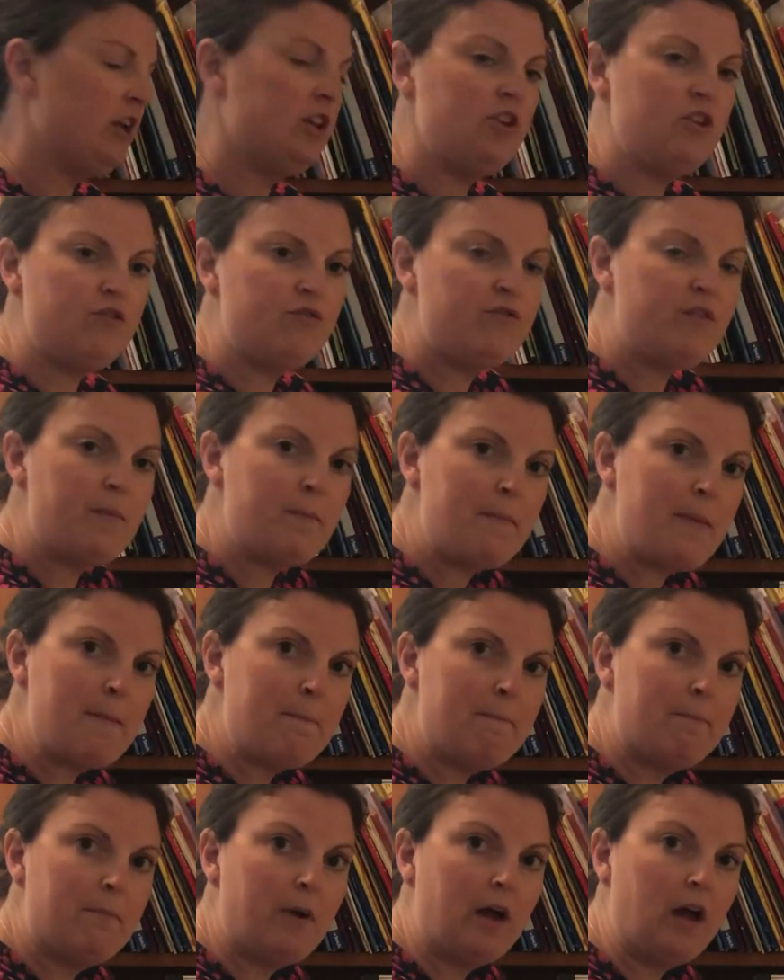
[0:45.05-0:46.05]
Can you
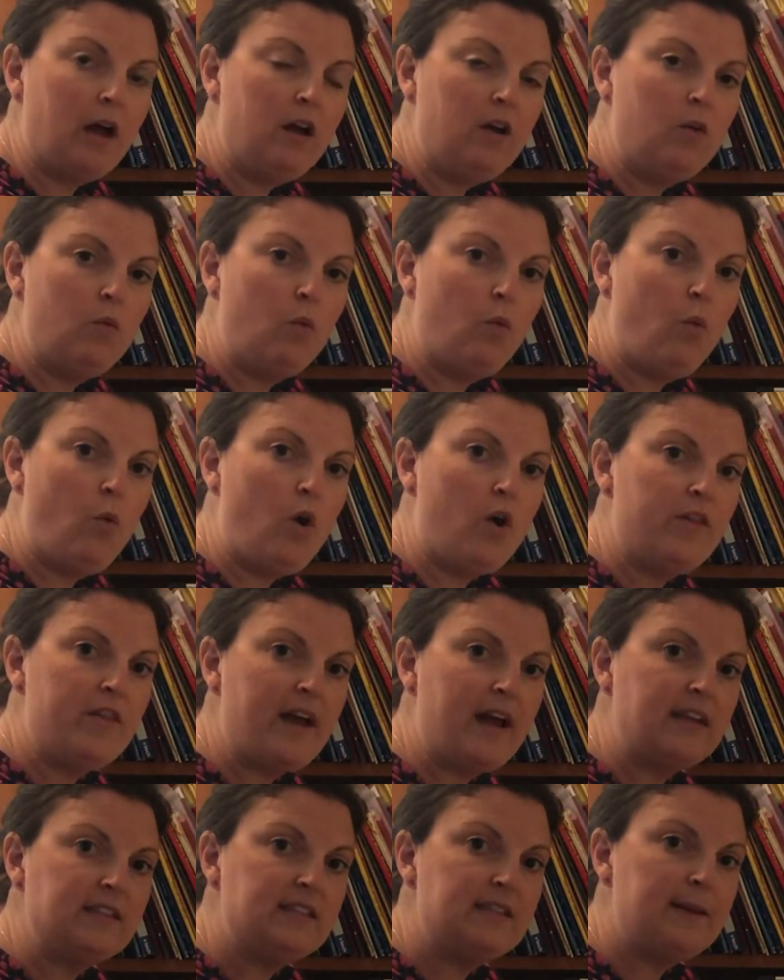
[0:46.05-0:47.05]
remember what
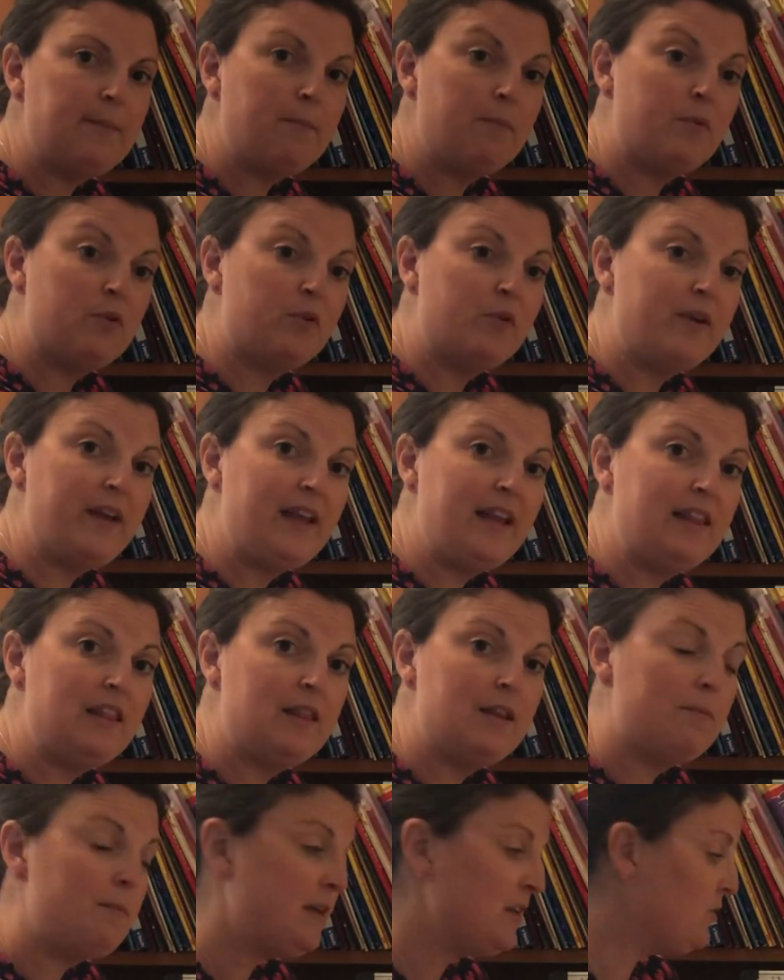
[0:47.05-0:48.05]
that symbol
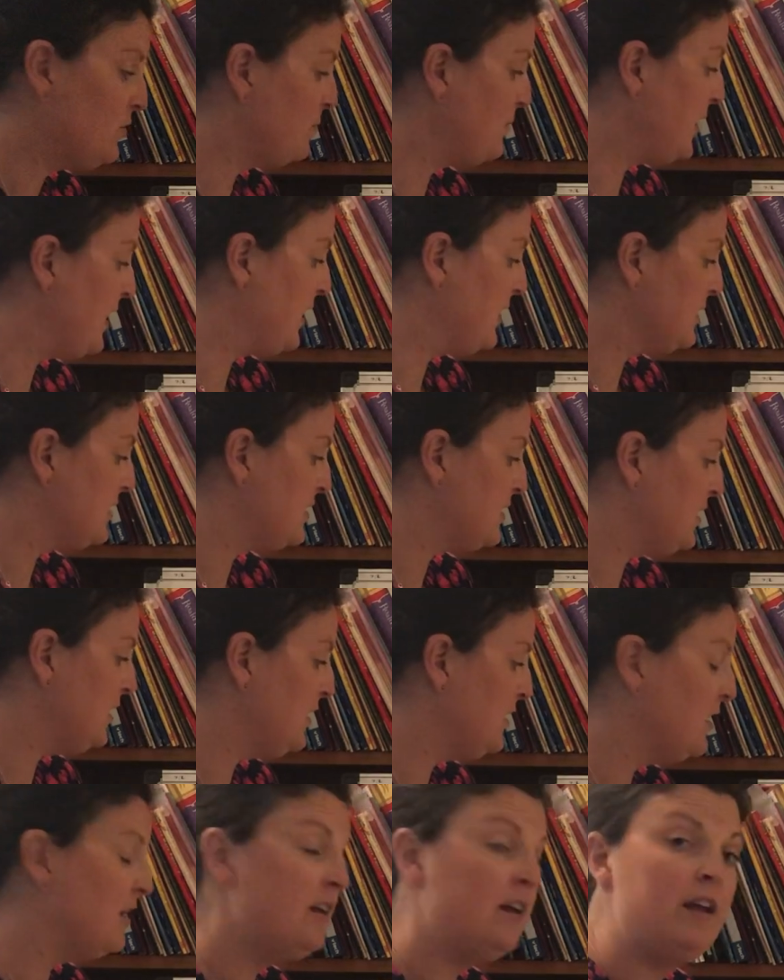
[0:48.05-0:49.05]
in the middle means?
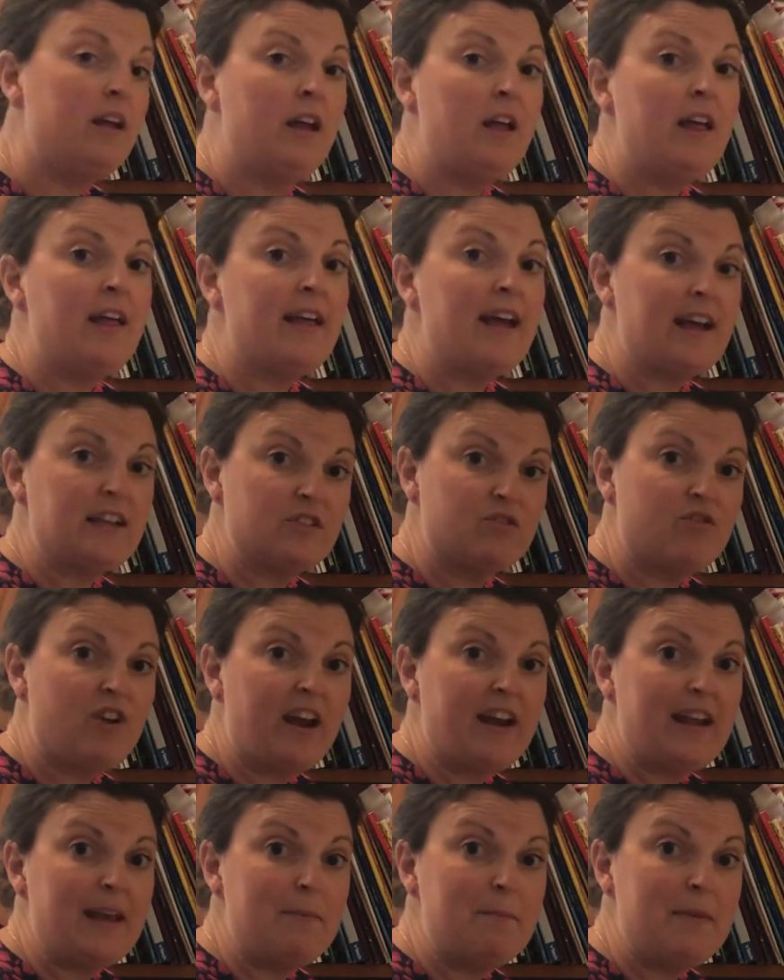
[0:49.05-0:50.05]
That's
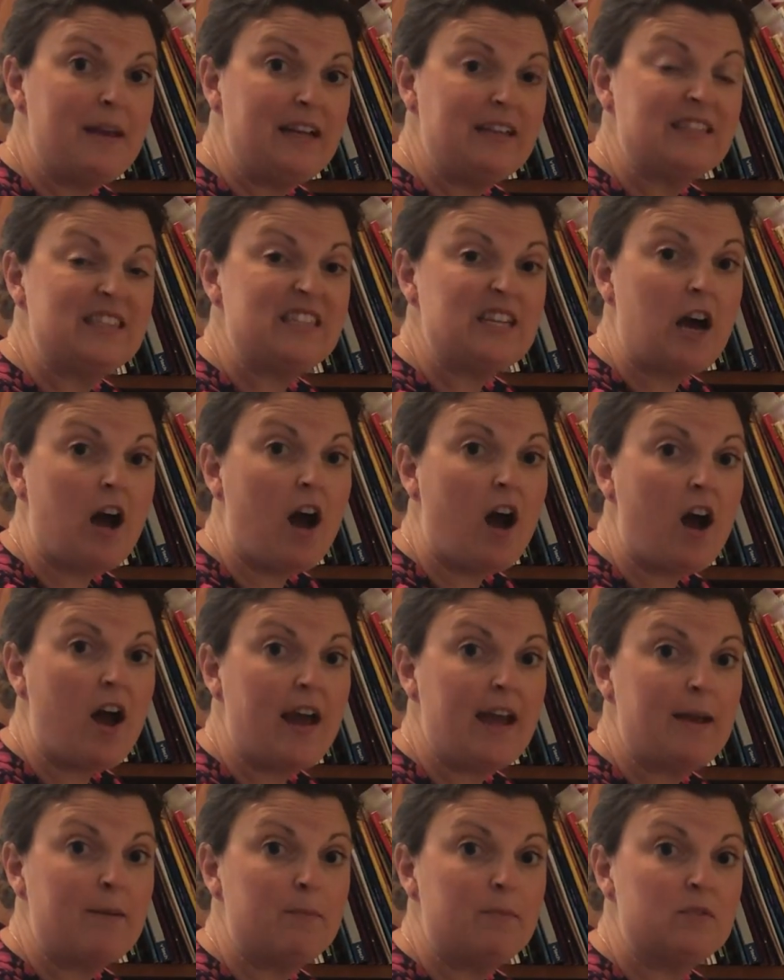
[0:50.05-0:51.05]
right, it means
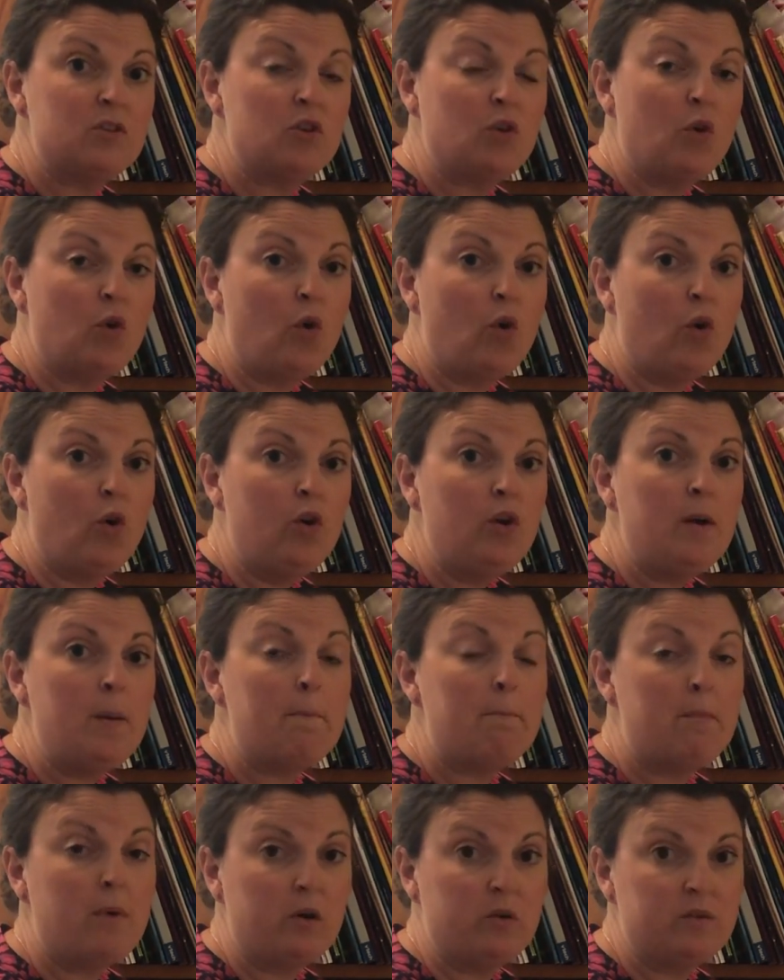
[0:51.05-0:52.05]
times or
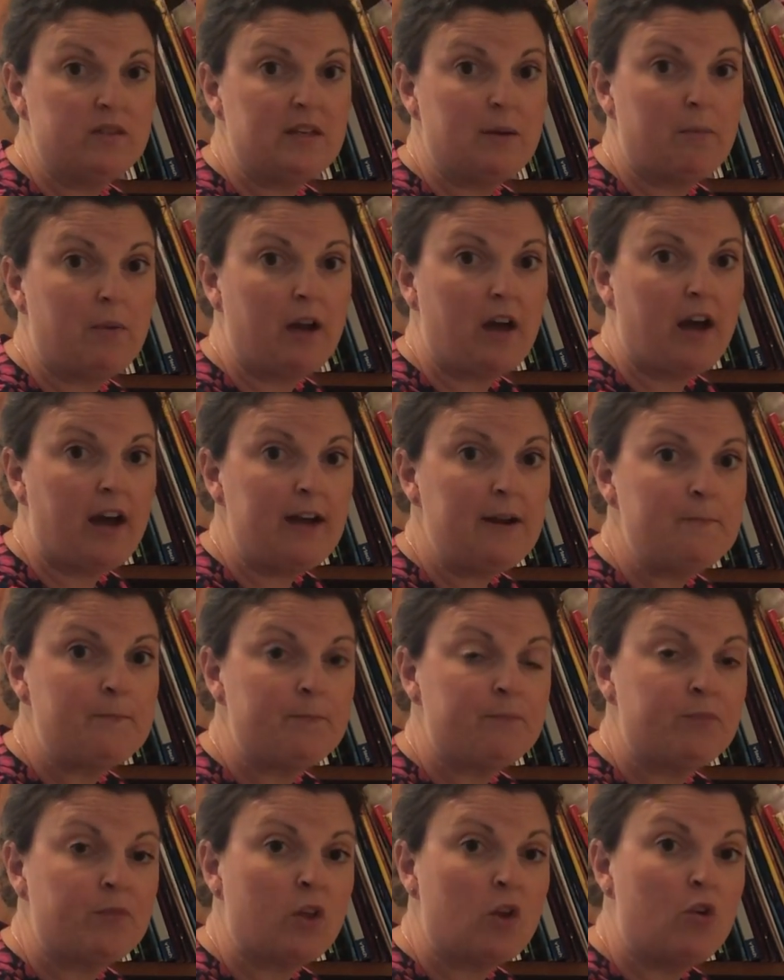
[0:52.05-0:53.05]
multiply
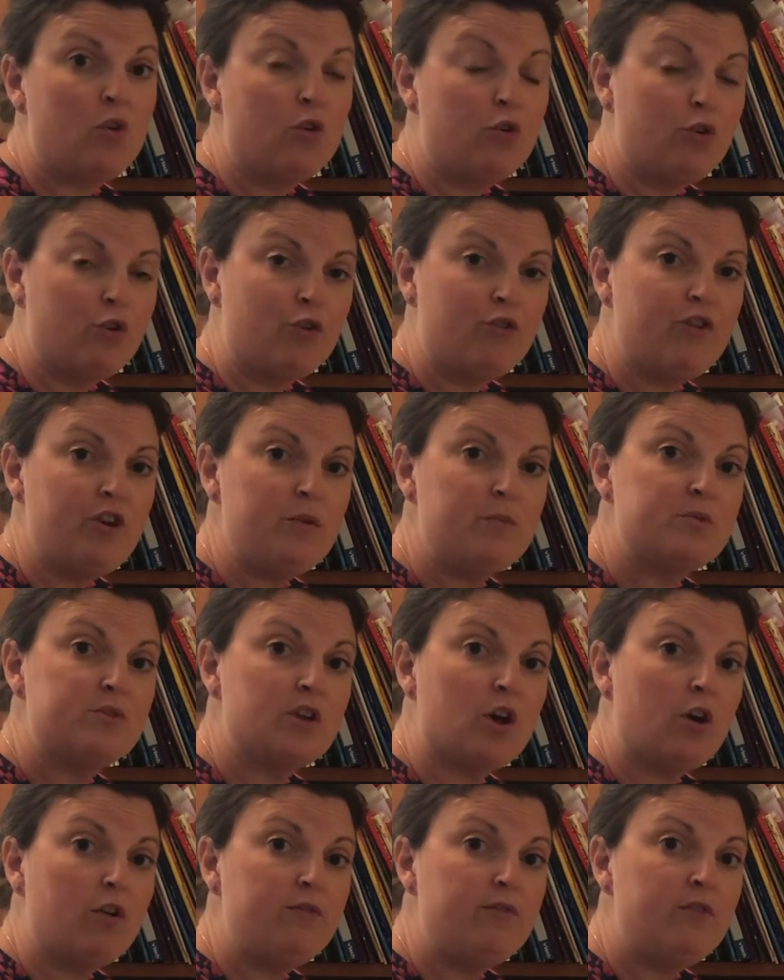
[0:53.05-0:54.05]
or
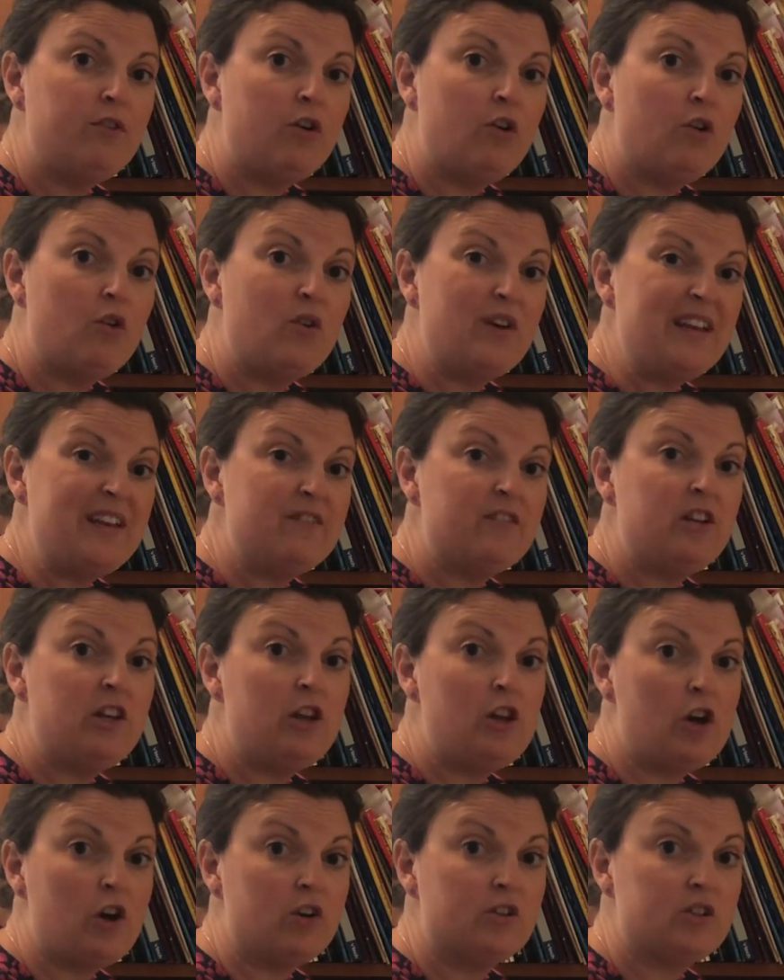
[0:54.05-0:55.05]
groups of or
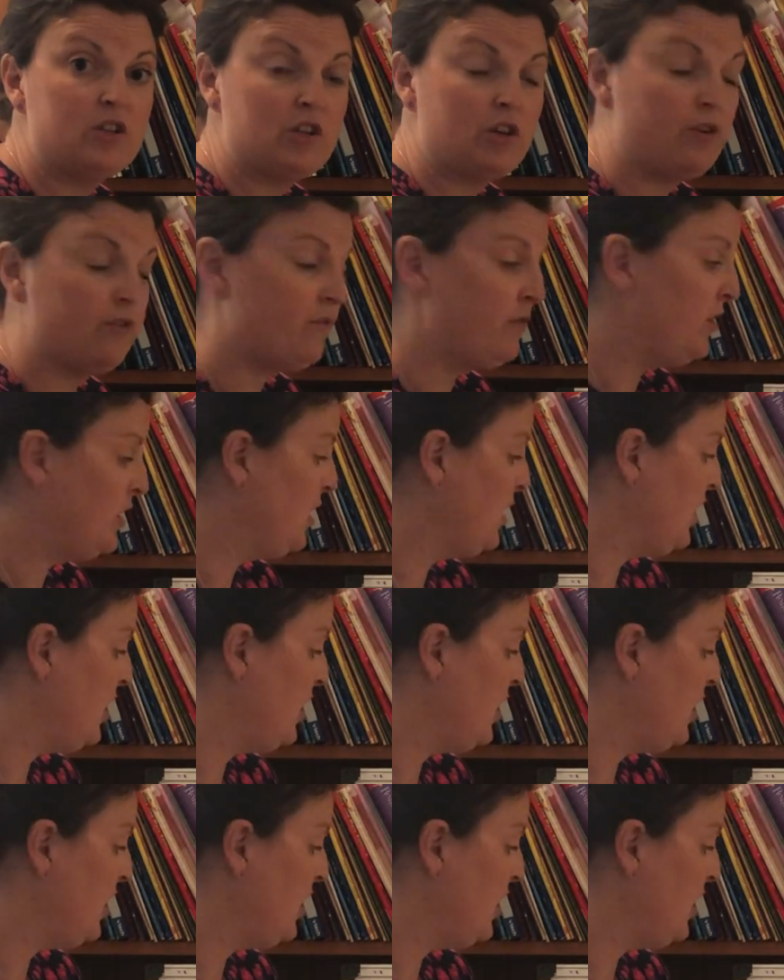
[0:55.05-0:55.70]
even lots of.